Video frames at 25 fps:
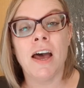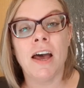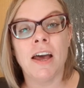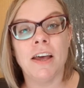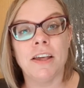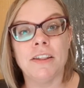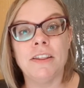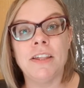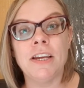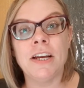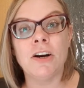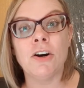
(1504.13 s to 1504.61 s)

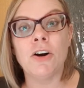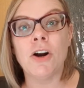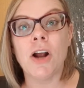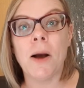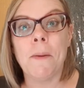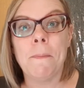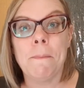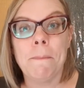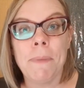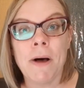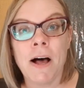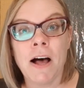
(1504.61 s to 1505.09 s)
there
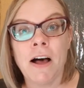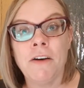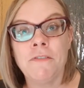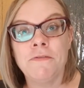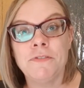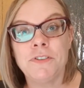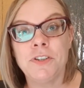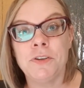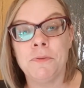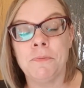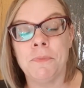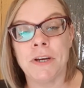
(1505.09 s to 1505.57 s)
above
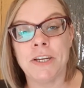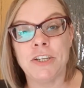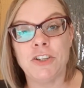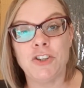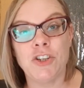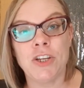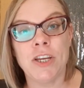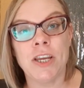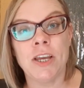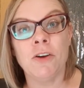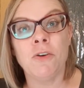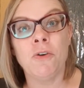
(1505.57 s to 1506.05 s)
to my
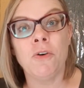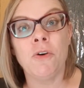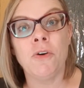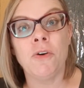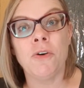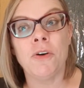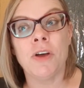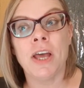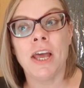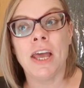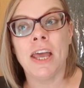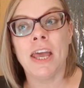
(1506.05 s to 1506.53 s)

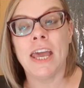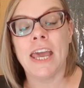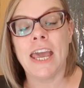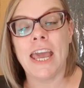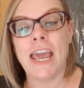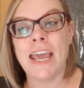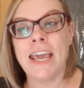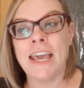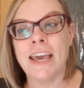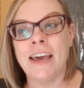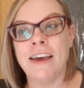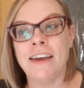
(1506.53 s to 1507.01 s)
channel,
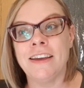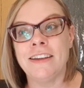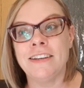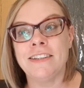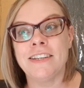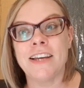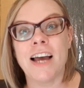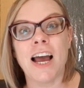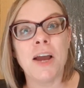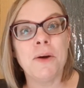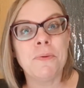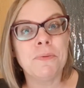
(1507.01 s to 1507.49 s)
and
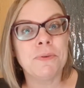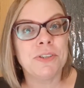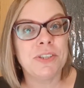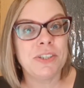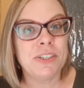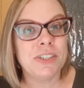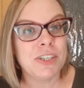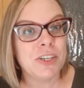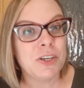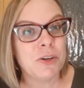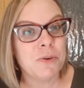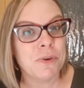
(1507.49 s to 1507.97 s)
I will
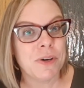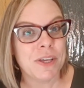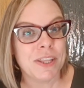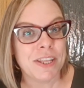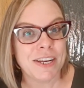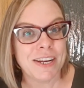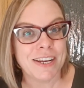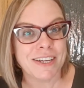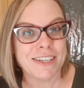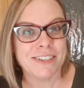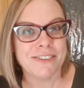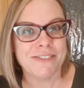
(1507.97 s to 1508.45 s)
see you in the
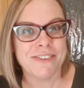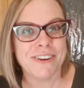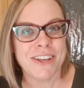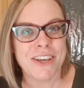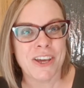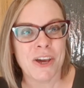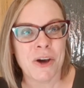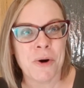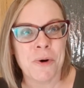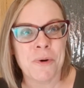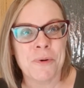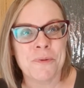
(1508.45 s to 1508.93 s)
next
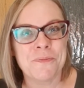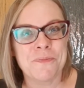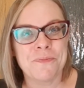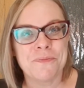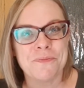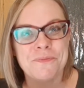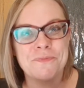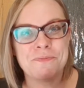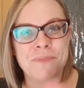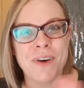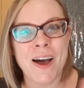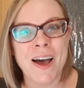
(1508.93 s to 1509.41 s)
video.
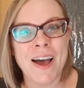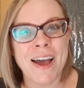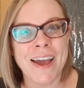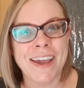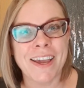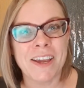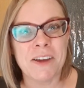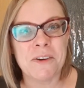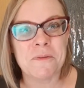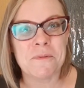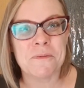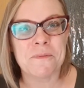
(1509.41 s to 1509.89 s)

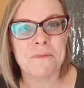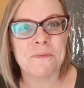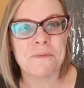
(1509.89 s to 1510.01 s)
Bye.